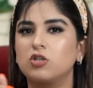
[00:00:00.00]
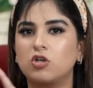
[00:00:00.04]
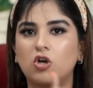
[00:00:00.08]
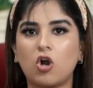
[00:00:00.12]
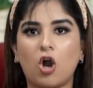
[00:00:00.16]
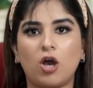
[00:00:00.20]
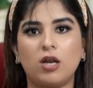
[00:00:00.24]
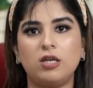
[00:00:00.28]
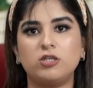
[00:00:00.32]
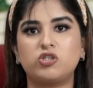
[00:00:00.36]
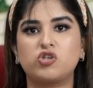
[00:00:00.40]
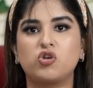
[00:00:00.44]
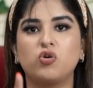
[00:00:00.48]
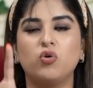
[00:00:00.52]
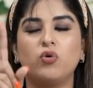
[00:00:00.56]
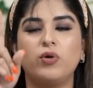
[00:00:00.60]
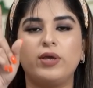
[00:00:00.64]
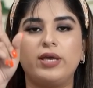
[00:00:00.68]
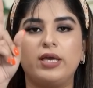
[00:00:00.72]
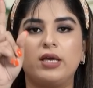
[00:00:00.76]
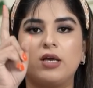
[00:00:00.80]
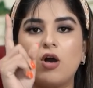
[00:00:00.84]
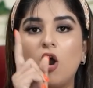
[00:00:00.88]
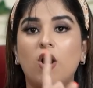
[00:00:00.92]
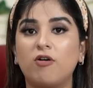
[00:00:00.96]
College
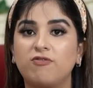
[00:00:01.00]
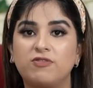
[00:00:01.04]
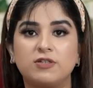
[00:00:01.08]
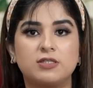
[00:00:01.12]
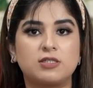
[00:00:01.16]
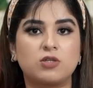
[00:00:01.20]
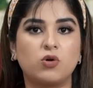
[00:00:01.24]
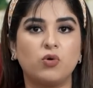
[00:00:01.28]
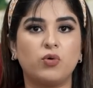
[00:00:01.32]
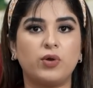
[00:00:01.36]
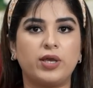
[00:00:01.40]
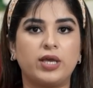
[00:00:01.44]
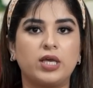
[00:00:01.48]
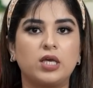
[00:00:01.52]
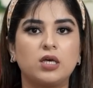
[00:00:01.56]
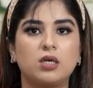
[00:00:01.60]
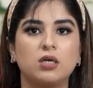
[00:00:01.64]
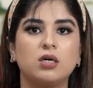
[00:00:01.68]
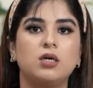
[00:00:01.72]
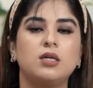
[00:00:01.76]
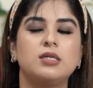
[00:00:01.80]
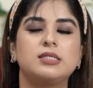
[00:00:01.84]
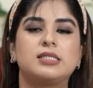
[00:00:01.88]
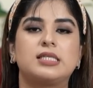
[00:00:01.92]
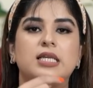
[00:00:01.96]
going, office going
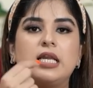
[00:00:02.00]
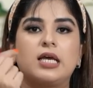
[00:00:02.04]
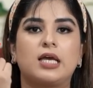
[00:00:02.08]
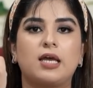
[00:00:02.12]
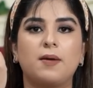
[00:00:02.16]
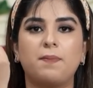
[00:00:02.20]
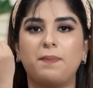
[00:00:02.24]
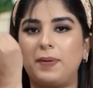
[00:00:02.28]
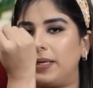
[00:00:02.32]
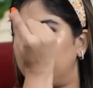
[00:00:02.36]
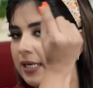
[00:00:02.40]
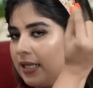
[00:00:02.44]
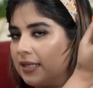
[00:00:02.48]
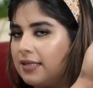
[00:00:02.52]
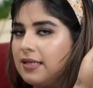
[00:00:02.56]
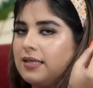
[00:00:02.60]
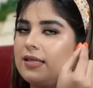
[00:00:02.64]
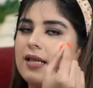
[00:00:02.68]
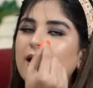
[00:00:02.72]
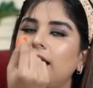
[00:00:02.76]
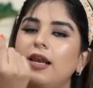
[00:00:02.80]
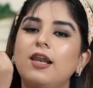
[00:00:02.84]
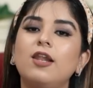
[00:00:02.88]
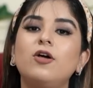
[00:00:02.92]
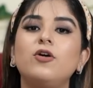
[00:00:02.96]
girls nakka pettana
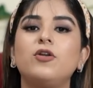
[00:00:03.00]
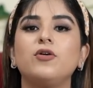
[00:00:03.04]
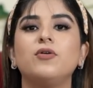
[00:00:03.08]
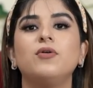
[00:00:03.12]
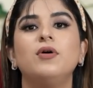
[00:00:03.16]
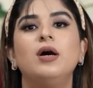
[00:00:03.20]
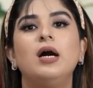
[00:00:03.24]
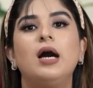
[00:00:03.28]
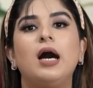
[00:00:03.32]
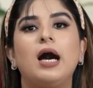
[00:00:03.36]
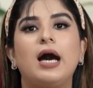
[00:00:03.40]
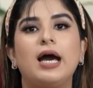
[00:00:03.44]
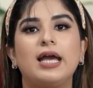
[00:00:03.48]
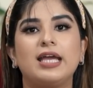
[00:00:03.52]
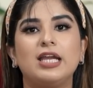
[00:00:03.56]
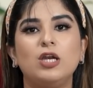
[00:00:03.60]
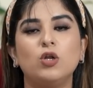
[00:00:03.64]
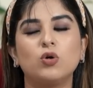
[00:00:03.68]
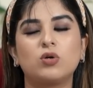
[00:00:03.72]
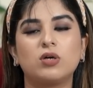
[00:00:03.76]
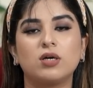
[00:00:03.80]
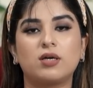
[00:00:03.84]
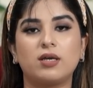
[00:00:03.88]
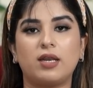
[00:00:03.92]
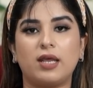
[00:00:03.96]
nalloru eye
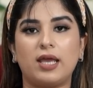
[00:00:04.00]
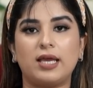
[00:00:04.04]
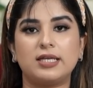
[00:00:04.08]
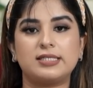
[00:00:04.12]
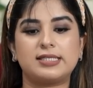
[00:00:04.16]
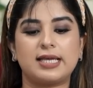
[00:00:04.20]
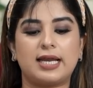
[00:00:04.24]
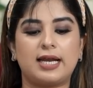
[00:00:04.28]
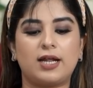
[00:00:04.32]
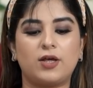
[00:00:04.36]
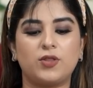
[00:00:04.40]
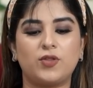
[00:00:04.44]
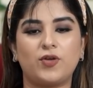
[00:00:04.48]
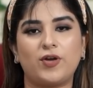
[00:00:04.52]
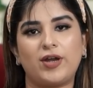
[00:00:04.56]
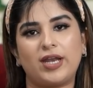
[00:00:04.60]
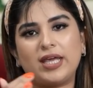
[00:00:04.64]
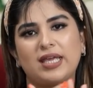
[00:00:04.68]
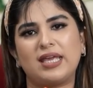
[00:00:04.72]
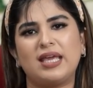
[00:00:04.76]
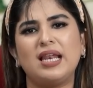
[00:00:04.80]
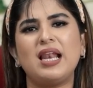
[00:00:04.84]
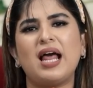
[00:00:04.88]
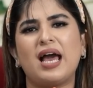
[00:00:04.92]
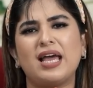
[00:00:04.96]
look create
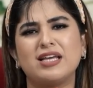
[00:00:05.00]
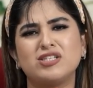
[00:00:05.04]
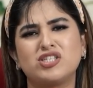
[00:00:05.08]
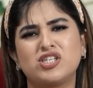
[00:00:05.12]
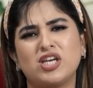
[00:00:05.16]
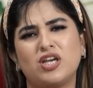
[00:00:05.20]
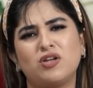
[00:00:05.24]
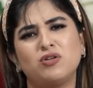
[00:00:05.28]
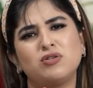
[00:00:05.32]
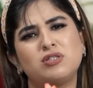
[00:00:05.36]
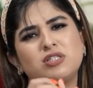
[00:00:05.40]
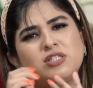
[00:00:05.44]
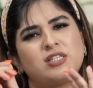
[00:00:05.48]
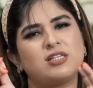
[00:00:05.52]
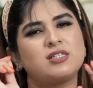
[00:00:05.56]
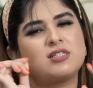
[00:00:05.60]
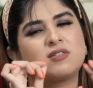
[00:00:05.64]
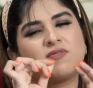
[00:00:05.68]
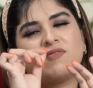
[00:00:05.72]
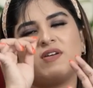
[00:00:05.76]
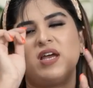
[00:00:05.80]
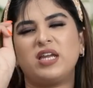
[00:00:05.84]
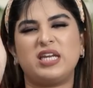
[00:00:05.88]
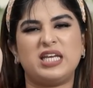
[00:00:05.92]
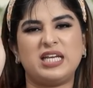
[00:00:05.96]
cheyanannundengil eyeshadow
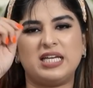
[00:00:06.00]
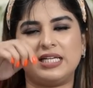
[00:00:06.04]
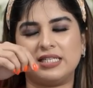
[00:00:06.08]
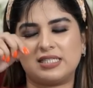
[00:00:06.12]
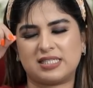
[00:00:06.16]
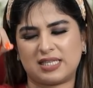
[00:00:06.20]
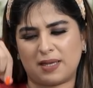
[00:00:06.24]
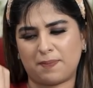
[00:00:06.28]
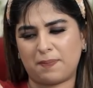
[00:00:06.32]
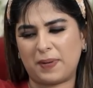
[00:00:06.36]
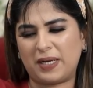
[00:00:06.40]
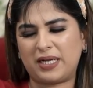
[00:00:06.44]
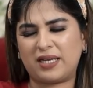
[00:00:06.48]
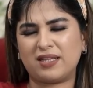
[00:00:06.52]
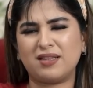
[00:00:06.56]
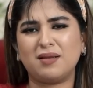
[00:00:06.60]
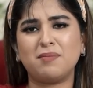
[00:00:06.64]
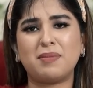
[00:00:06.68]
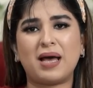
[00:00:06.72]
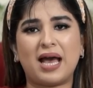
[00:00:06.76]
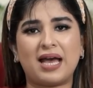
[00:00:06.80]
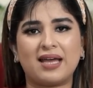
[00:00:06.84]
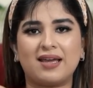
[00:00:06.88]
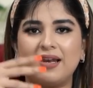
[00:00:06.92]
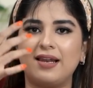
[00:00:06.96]
sticks very easy.
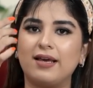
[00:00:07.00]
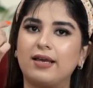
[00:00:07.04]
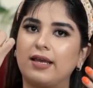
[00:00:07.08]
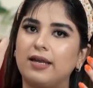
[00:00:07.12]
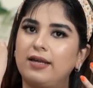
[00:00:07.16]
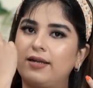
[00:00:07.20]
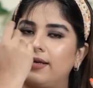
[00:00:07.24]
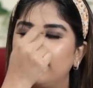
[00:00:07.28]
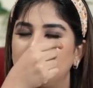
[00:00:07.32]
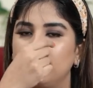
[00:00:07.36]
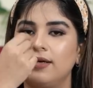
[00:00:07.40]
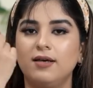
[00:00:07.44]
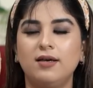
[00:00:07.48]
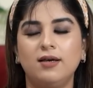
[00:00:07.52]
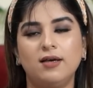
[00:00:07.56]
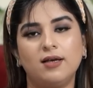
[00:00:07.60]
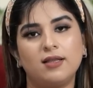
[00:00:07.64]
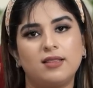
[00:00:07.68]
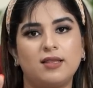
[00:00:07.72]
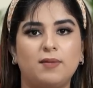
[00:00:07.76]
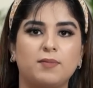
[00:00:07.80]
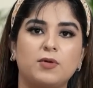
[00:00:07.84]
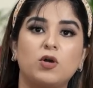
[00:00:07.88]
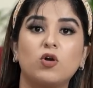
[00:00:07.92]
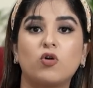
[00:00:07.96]
Pettana bag la kittu
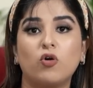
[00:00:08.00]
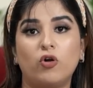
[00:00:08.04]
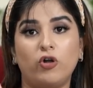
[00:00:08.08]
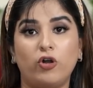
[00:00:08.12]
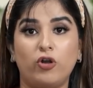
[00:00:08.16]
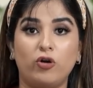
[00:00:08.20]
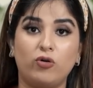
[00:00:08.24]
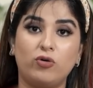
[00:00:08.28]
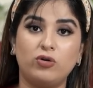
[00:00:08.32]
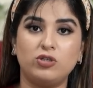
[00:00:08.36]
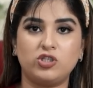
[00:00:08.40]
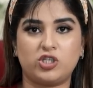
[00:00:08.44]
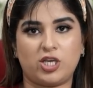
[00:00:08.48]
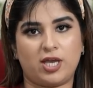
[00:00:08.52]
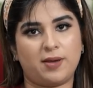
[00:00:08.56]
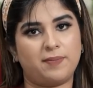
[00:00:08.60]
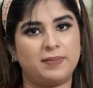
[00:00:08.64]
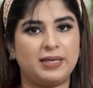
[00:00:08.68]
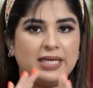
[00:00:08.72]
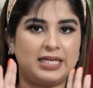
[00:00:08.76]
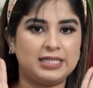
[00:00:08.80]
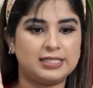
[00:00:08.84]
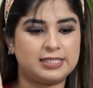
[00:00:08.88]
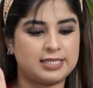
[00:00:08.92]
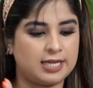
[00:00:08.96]
namaku kondavum cheyam,
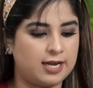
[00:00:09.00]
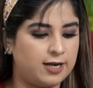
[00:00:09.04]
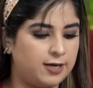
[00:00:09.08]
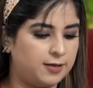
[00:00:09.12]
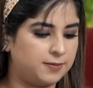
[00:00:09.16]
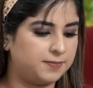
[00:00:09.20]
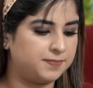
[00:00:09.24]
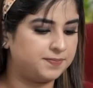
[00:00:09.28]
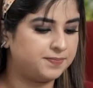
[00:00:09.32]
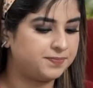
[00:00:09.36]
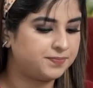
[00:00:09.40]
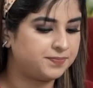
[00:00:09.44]
easy aanu.